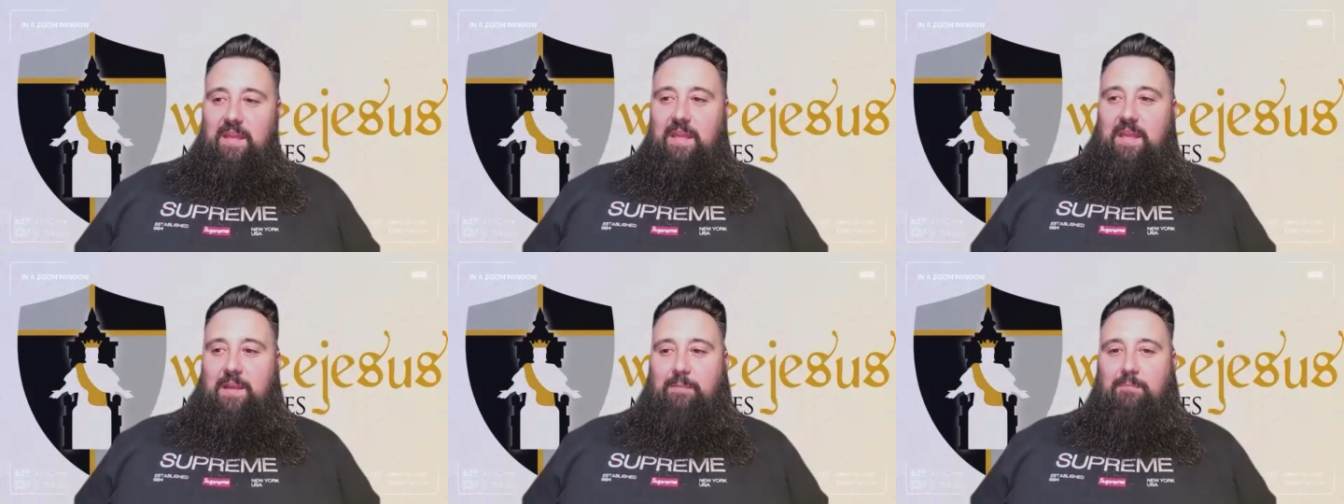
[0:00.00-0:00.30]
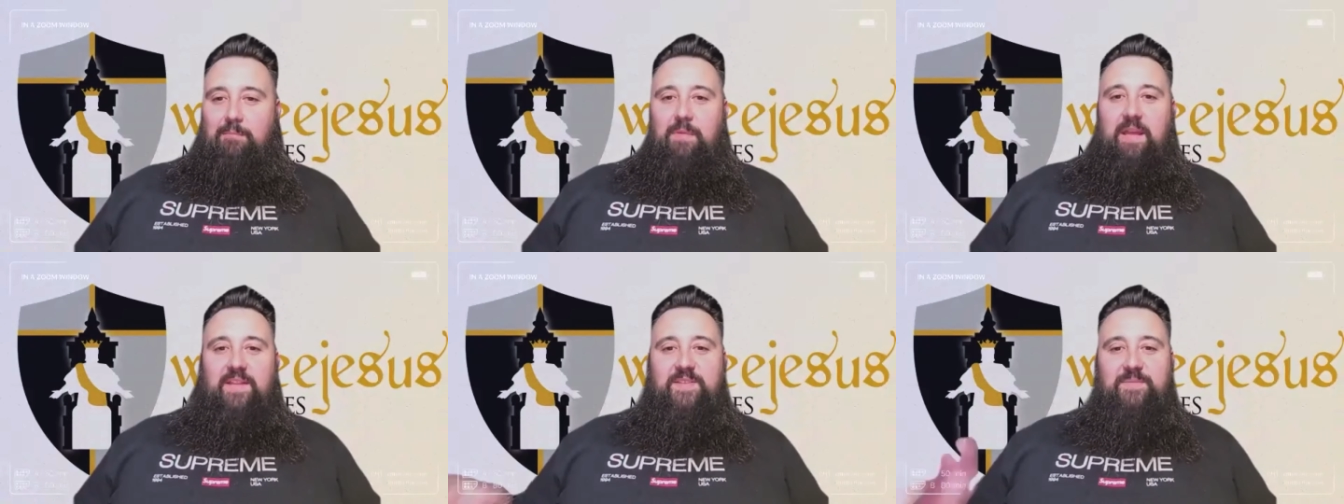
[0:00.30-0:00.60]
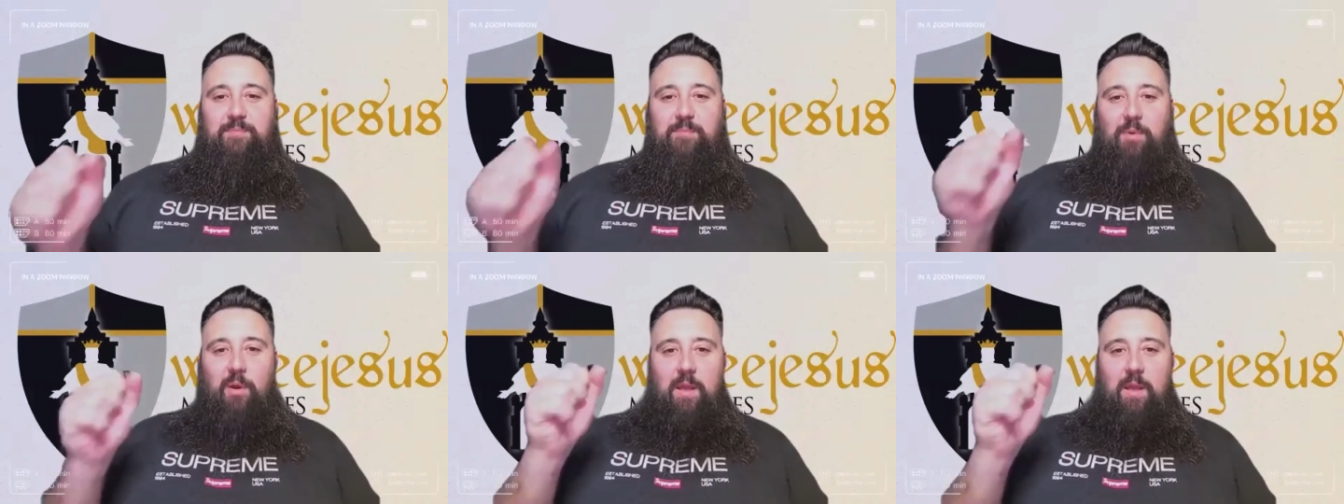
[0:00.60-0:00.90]
It, it's,
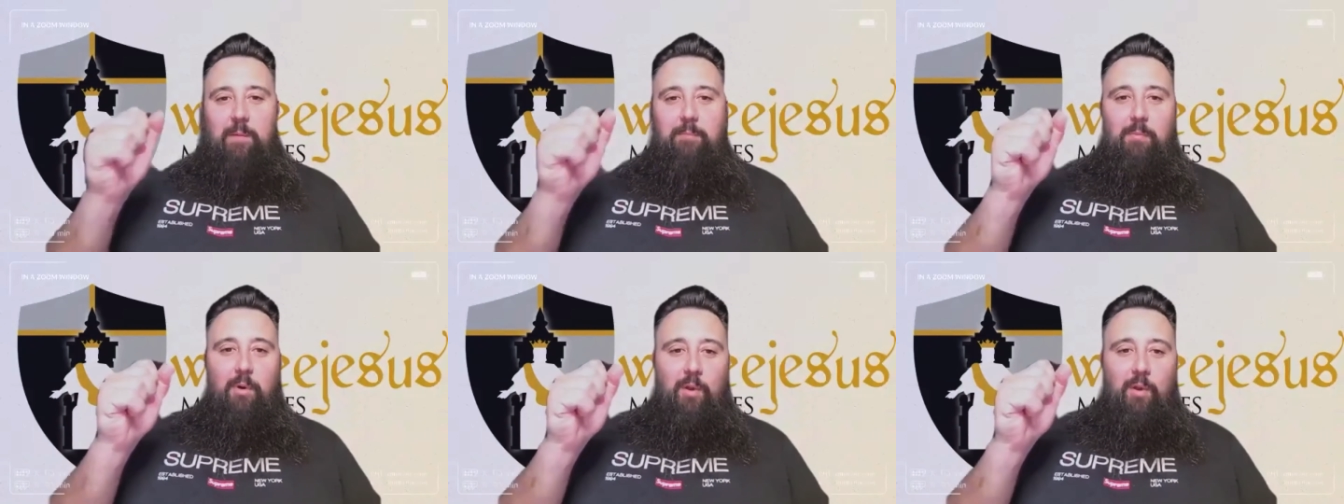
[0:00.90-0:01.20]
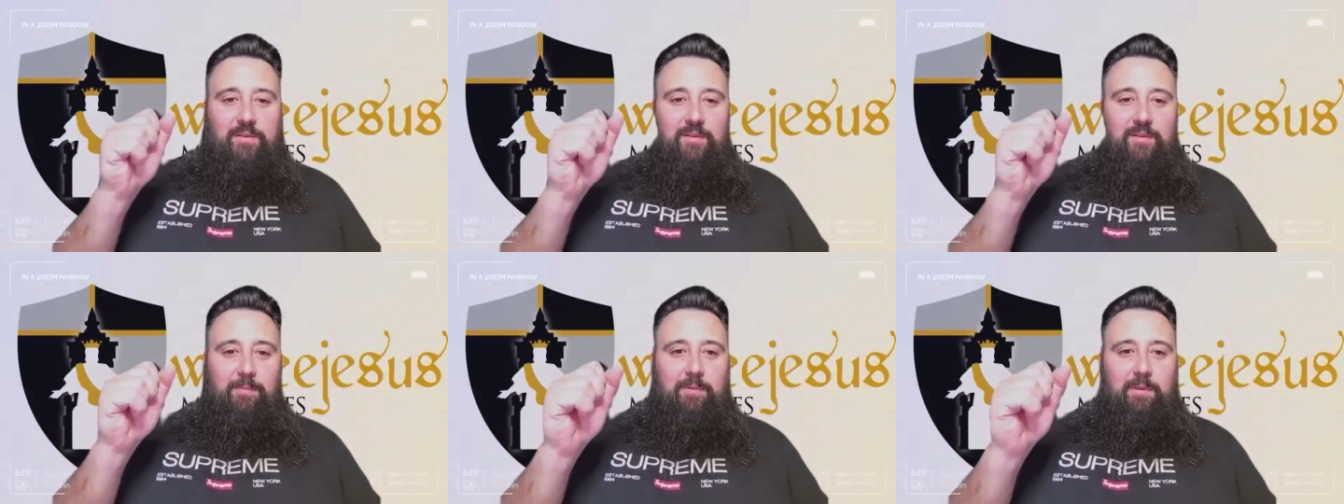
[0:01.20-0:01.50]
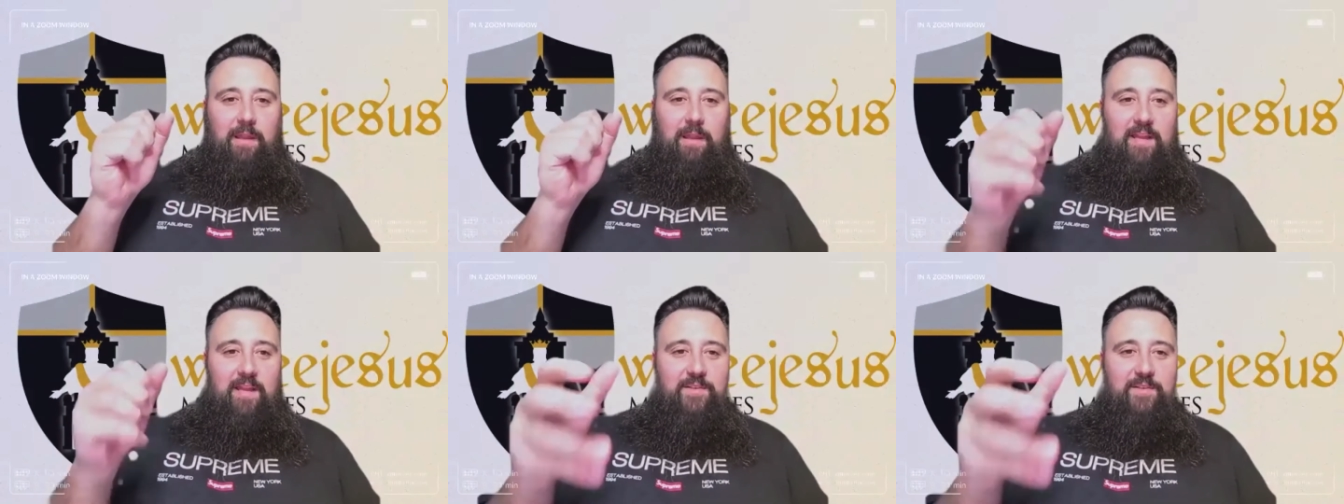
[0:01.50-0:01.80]
it
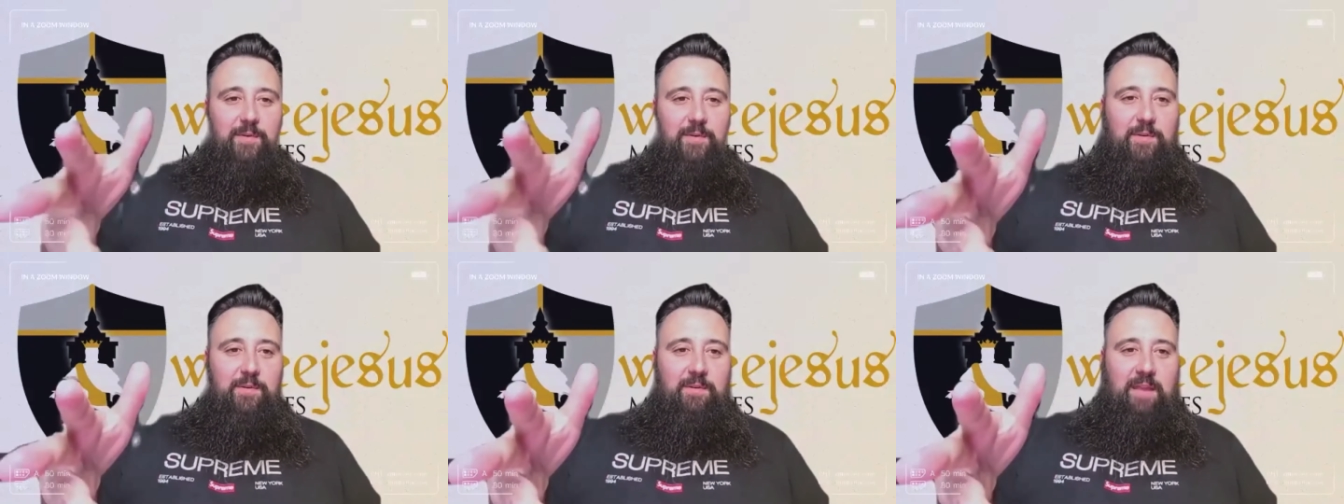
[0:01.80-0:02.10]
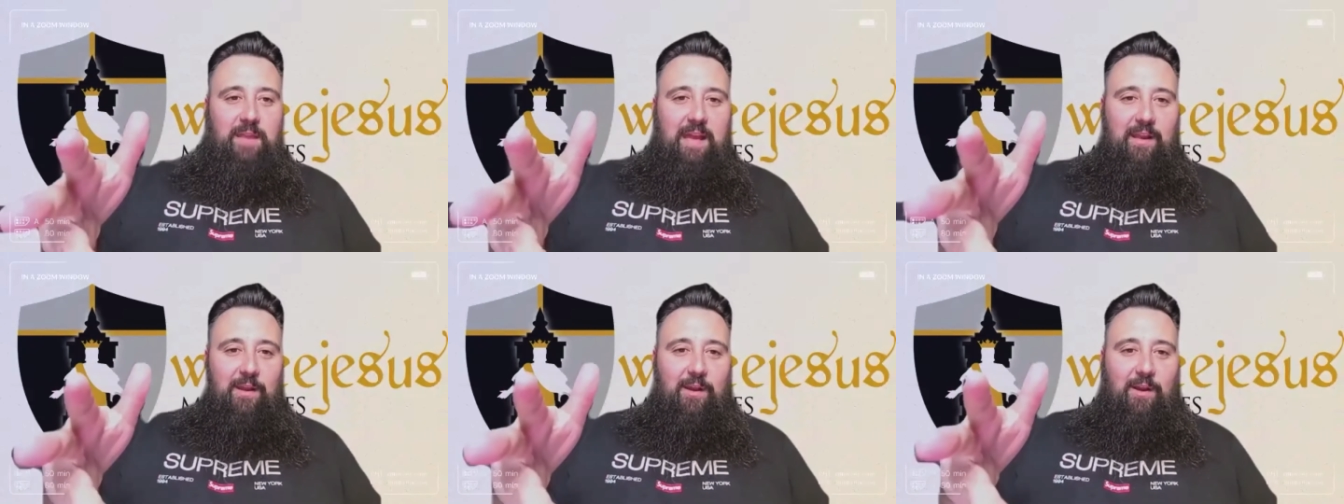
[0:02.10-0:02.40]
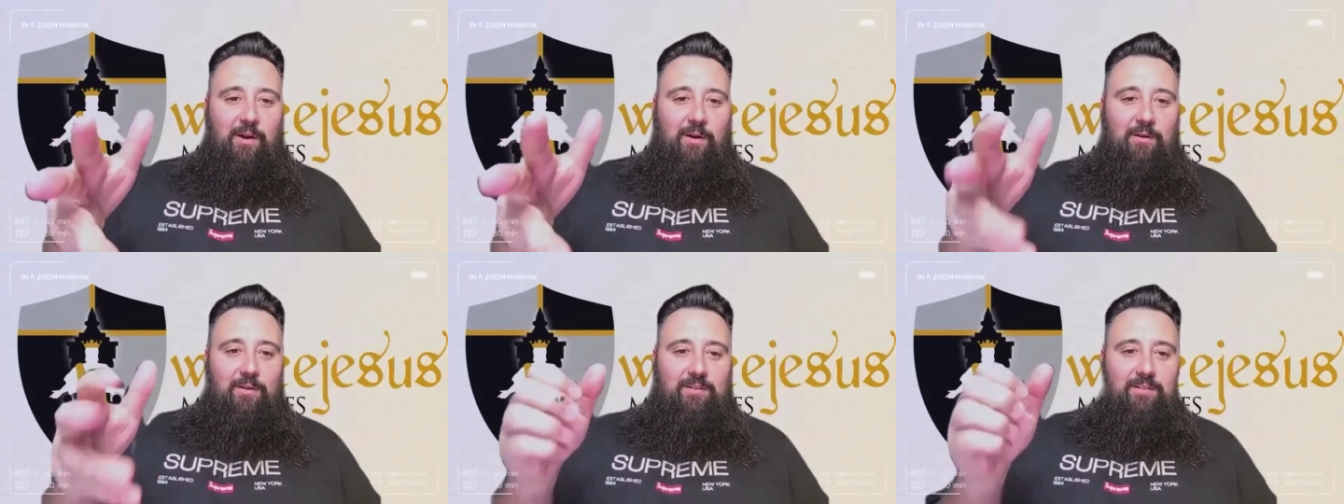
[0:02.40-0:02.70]
multiplies when you let go.